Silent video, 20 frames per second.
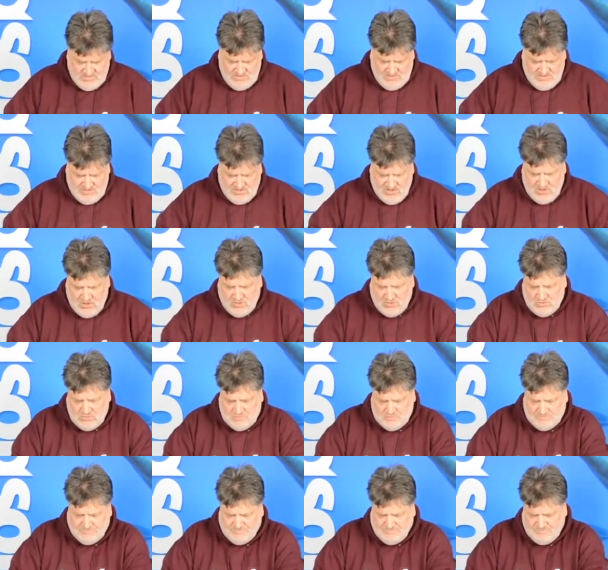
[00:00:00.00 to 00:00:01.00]
So
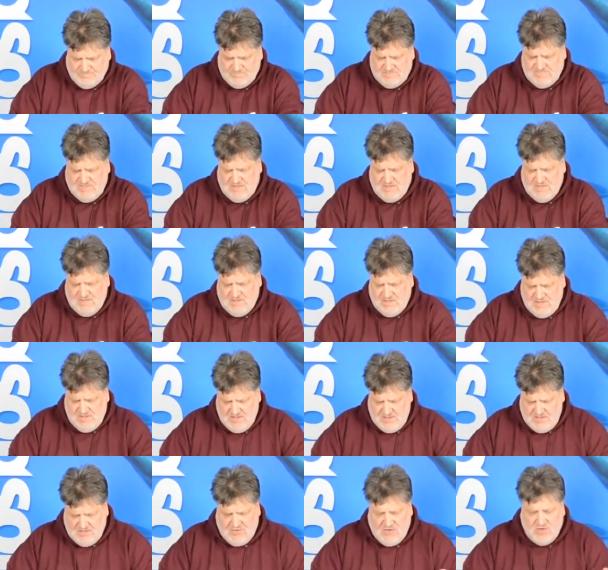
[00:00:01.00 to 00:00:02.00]

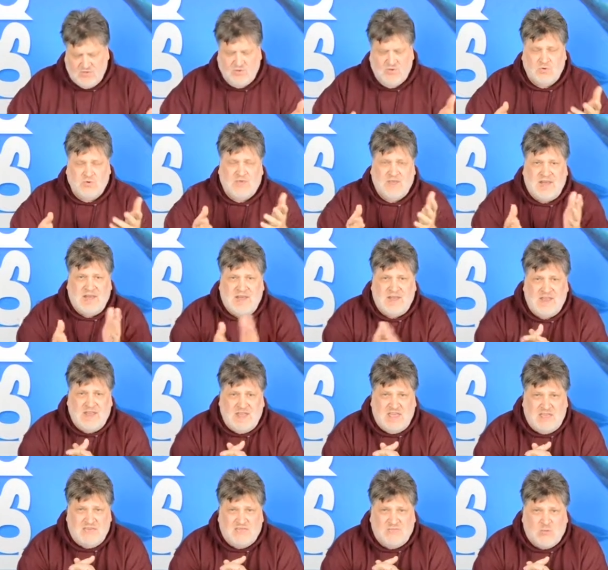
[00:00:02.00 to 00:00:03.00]
you've also got
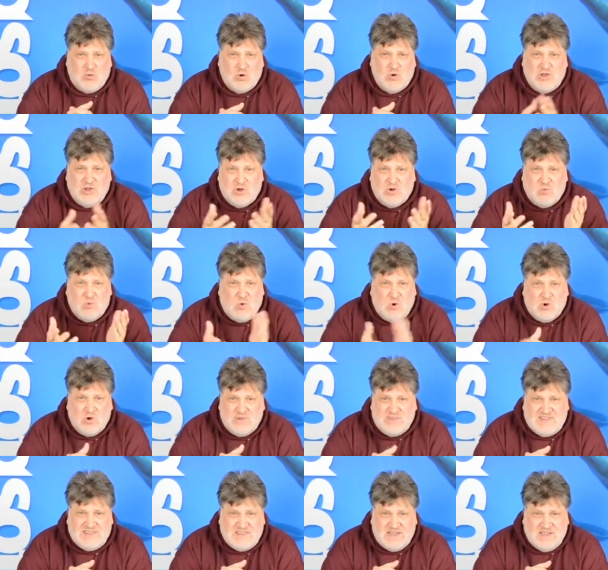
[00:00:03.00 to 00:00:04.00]
a 4-year
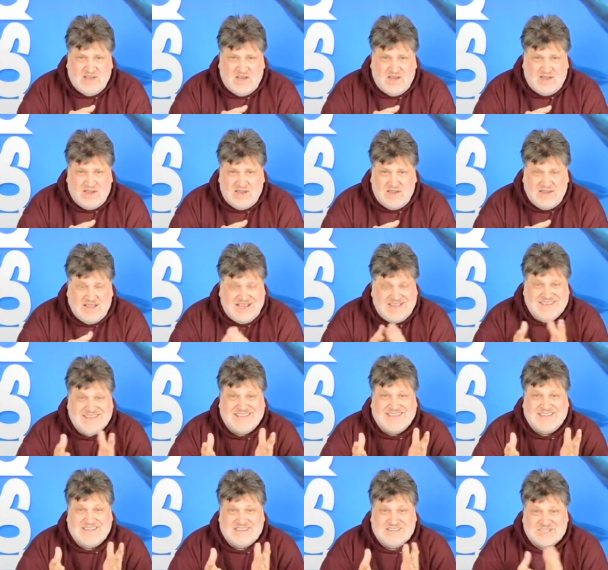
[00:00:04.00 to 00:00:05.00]
warranty on it,
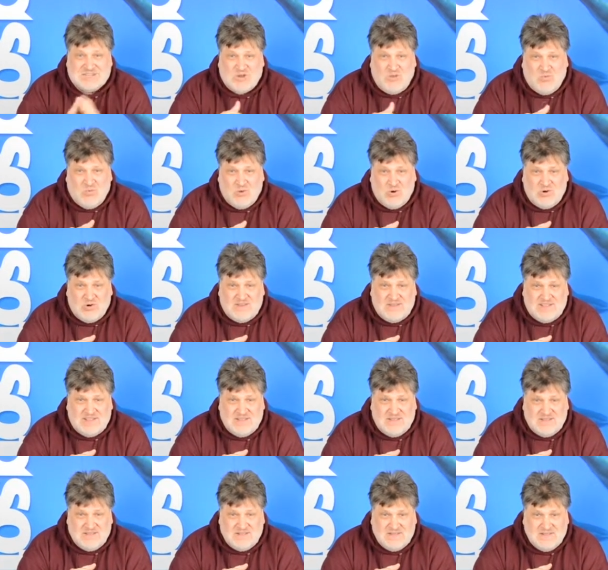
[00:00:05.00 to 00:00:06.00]
unconditional
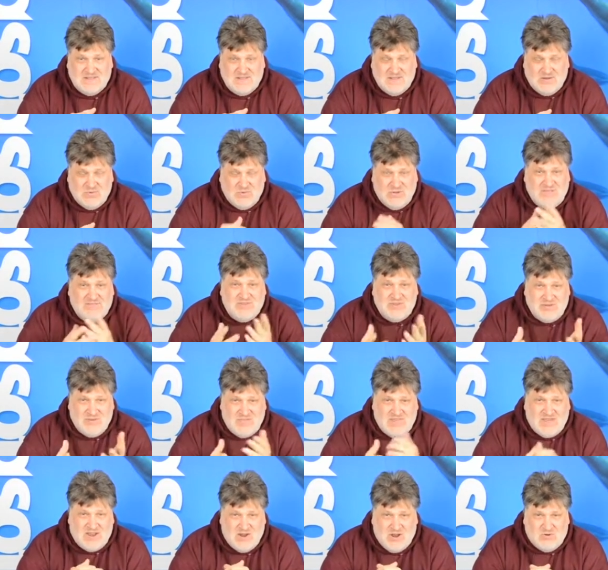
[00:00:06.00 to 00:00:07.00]
warranty. We even do
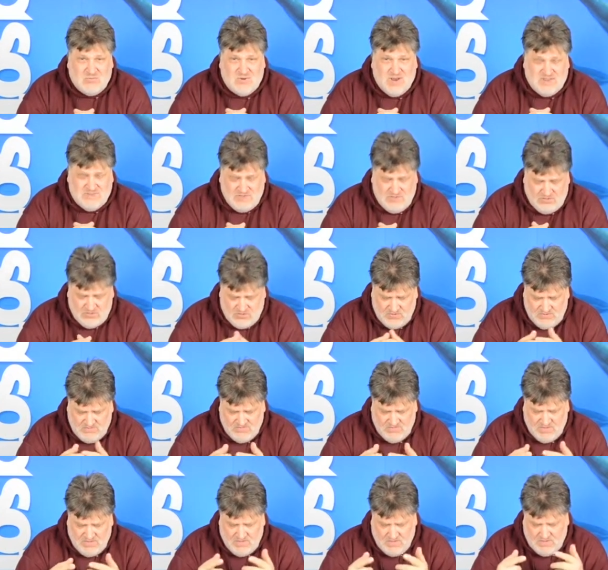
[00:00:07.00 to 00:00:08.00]
that on rentals.
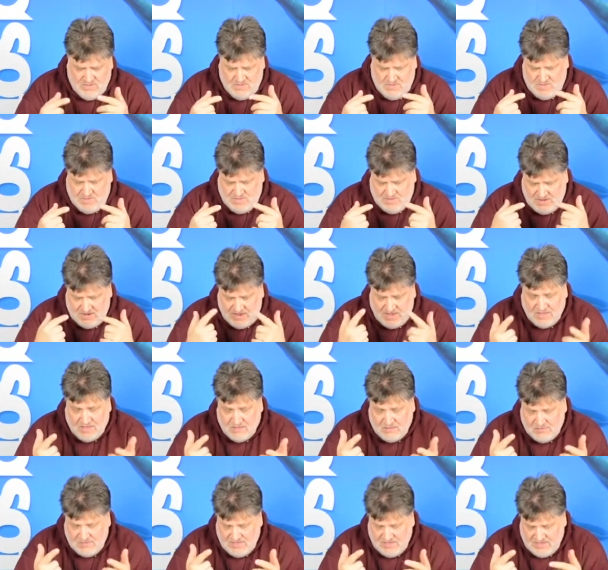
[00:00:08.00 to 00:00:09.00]
And the
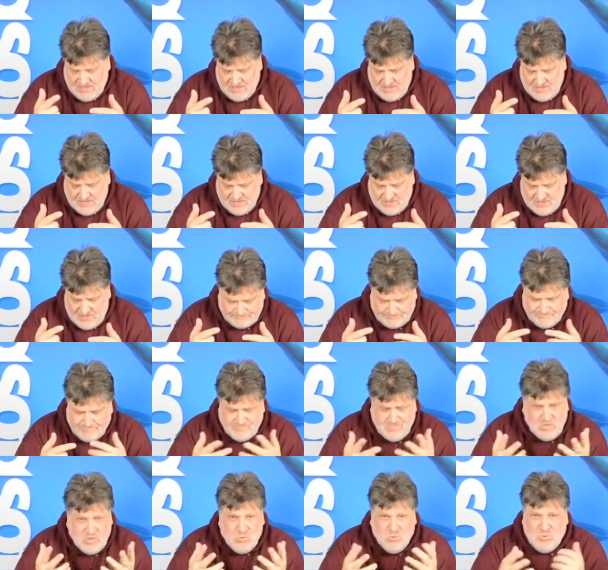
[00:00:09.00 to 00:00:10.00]
other thing is,
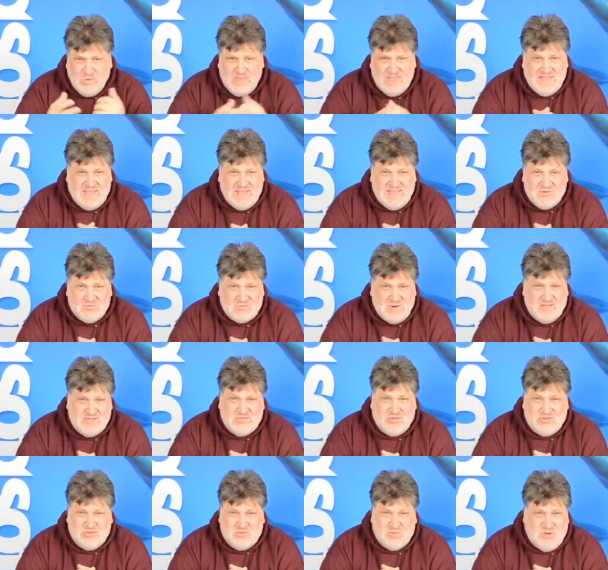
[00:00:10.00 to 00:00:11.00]
in
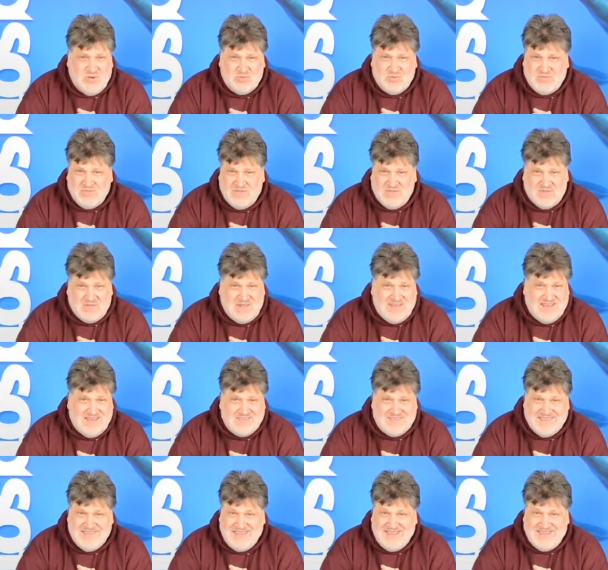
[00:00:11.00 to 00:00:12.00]
rentals, most of these
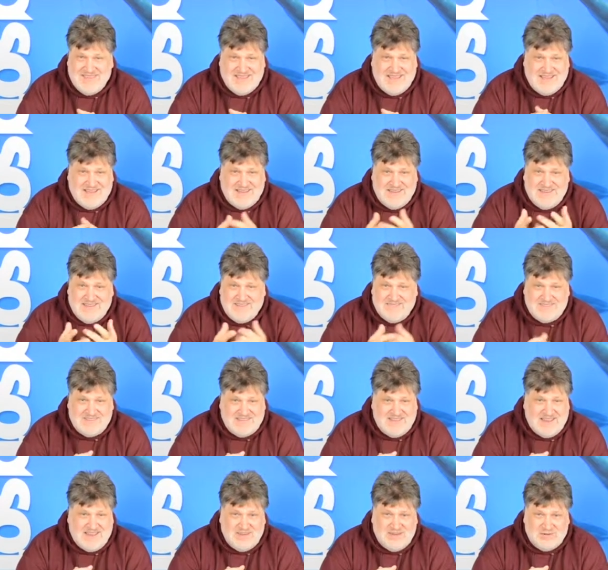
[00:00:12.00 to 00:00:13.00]
last 8, 9, even
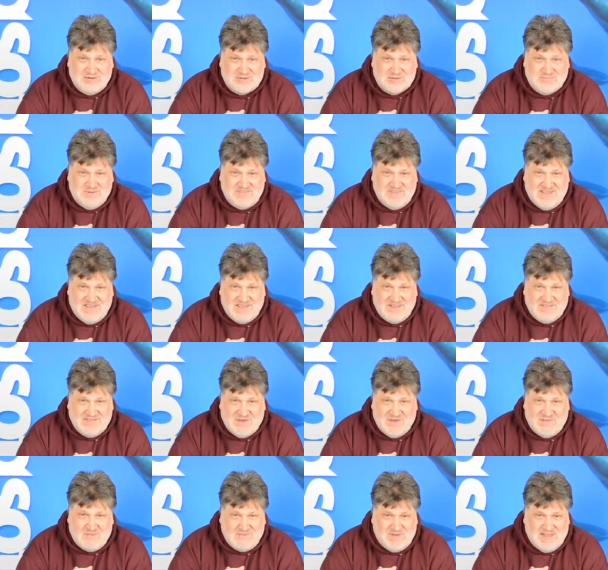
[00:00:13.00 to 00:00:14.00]
10 years. We've had
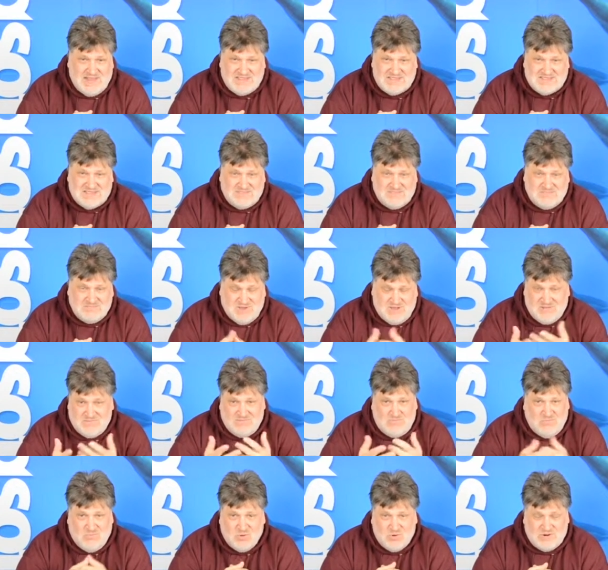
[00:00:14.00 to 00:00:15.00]
some last, more
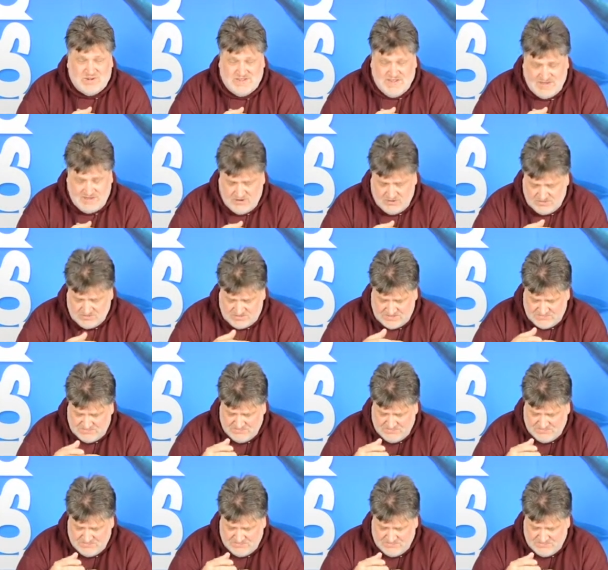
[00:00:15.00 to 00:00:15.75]
than 10 years.